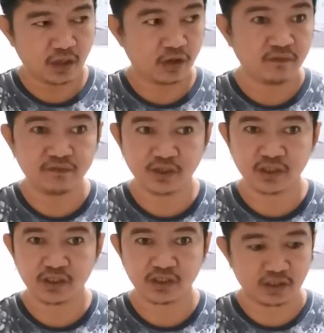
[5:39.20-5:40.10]

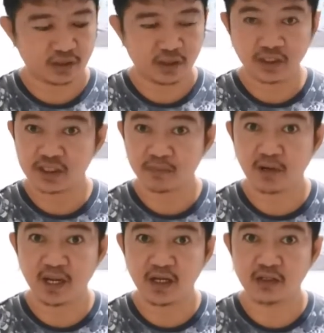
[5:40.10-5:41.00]
converts the
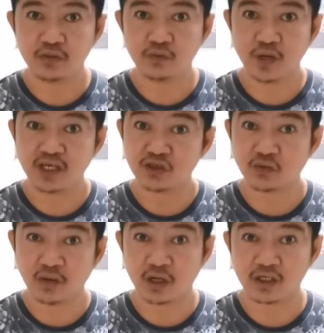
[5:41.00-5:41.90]
display into
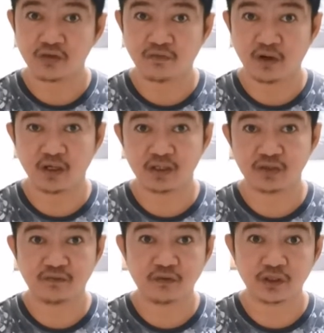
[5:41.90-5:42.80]
extra large fonts
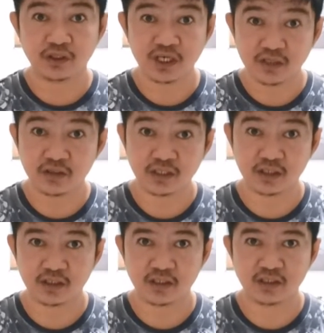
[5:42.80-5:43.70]
for senior
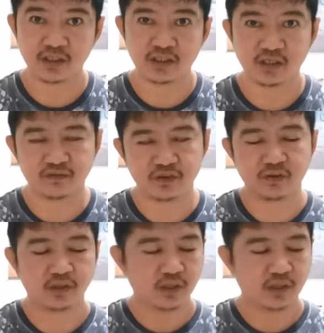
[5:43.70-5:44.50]
citizens itself. So